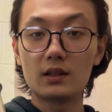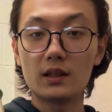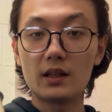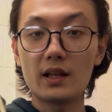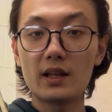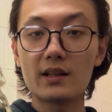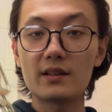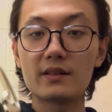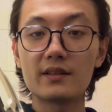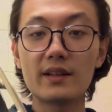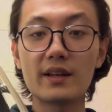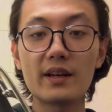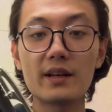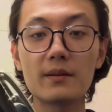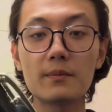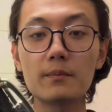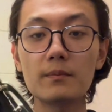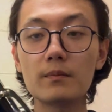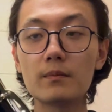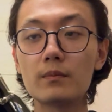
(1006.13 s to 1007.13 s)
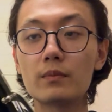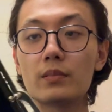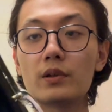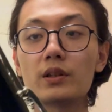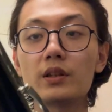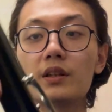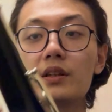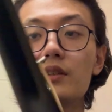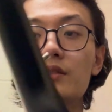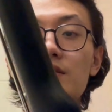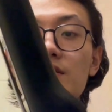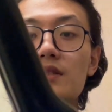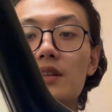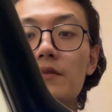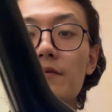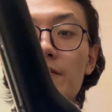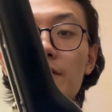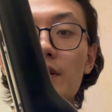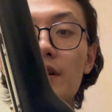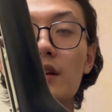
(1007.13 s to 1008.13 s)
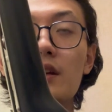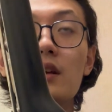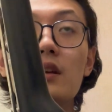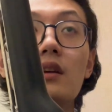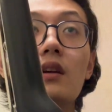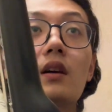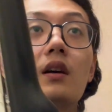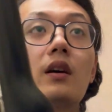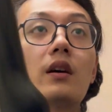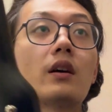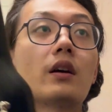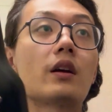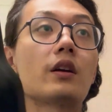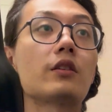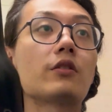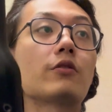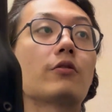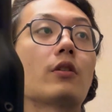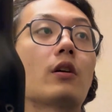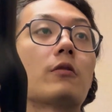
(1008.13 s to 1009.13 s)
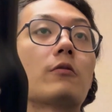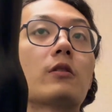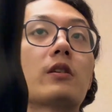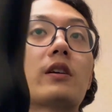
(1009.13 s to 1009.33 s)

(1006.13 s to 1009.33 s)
and then put it safely into our